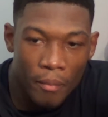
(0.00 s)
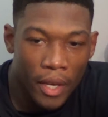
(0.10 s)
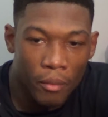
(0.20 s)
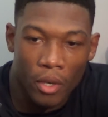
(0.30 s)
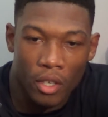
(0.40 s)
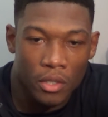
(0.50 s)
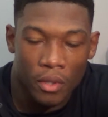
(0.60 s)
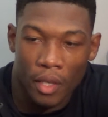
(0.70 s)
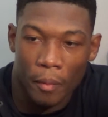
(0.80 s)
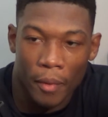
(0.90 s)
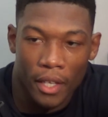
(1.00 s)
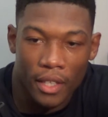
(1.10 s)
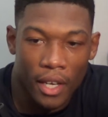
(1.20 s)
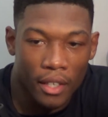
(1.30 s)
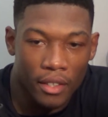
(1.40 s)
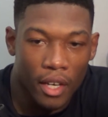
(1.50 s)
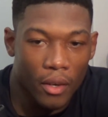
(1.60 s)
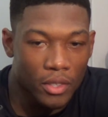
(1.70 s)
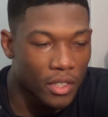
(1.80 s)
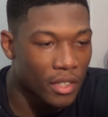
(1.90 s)
Man, we're all torn up about that. You know, I
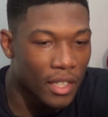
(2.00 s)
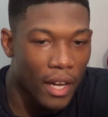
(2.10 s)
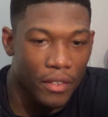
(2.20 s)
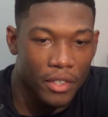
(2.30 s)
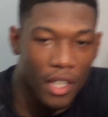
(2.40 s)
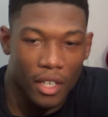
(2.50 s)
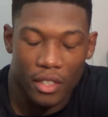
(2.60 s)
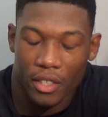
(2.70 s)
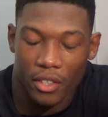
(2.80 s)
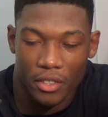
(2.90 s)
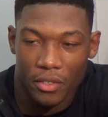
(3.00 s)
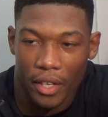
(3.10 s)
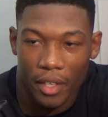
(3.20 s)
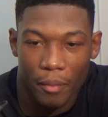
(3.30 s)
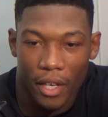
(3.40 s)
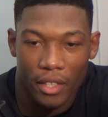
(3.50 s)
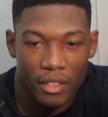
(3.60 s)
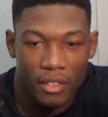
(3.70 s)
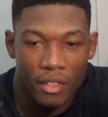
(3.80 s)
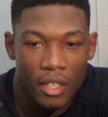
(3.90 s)
was just down there talking to Curtis Grant about
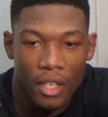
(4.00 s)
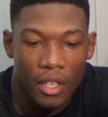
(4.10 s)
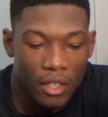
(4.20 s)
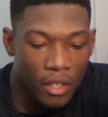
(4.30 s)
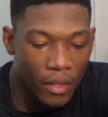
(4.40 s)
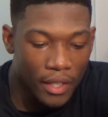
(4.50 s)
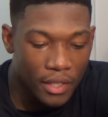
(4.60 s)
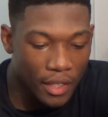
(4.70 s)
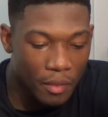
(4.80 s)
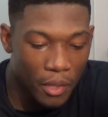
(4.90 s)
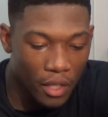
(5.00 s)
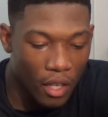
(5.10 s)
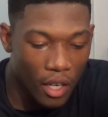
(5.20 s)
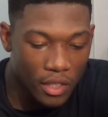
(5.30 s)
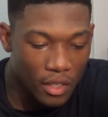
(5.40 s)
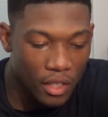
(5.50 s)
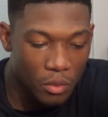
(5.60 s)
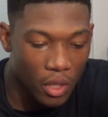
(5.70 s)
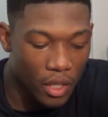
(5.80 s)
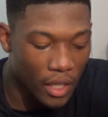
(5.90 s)
it, and, you know, that's a big loss, and
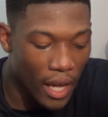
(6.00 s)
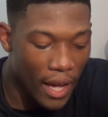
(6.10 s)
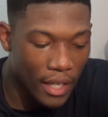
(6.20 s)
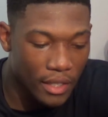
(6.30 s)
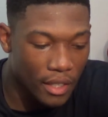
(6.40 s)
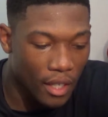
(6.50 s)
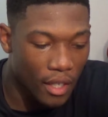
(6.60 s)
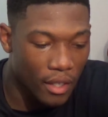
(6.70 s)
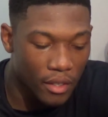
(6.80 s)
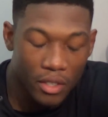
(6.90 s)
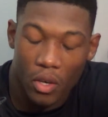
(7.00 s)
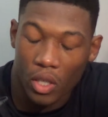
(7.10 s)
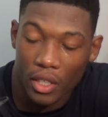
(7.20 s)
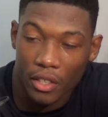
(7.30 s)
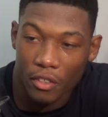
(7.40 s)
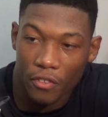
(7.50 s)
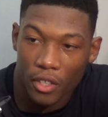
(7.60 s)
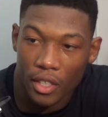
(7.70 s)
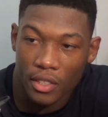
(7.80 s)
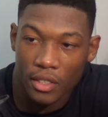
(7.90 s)
he's one of the guys, you know, a leader
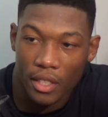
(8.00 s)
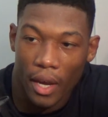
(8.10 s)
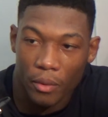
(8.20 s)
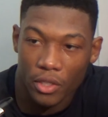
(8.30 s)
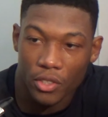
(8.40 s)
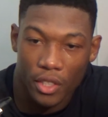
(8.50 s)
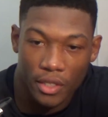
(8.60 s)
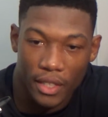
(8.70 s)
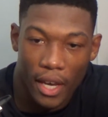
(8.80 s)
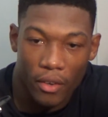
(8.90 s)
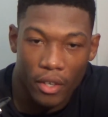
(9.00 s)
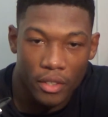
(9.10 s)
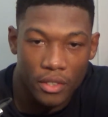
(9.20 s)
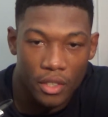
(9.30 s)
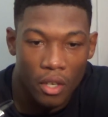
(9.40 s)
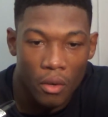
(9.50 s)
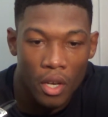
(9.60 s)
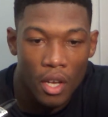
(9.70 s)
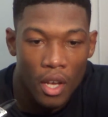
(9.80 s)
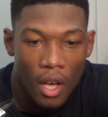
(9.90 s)
for us, a guy we trust and count on, so
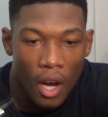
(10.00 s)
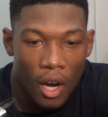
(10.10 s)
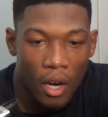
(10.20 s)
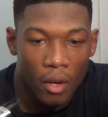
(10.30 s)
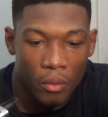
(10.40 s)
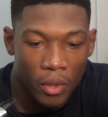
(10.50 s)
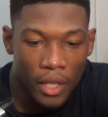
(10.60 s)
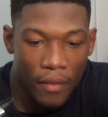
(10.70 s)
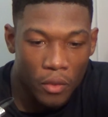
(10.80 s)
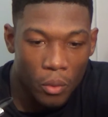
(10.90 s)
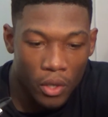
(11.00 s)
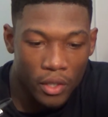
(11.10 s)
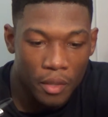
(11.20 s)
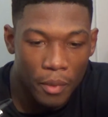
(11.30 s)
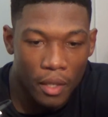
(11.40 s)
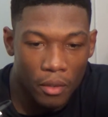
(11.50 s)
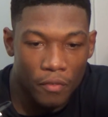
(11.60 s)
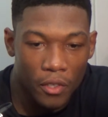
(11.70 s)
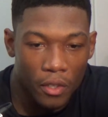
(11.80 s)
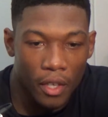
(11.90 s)
we're going to have to work to be able to
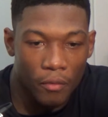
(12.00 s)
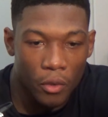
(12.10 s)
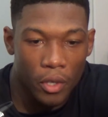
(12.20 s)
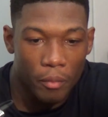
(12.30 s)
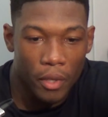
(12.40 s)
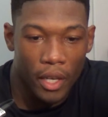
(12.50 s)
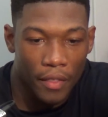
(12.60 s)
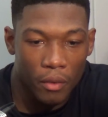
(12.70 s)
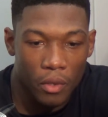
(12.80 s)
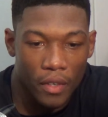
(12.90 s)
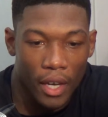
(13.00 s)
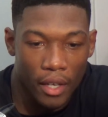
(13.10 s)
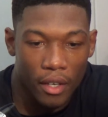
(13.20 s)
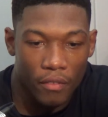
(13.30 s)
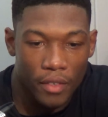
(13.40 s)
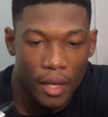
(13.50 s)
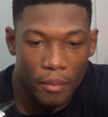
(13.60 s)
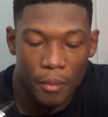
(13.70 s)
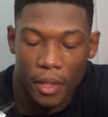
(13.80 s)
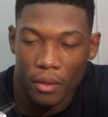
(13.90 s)
fill that void, but I think we've got enough
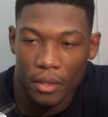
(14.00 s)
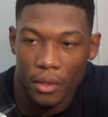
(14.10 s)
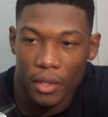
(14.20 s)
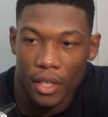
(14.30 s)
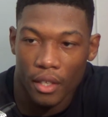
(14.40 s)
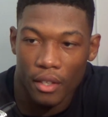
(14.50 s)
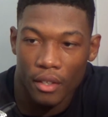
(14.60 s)
depth to be able to do that.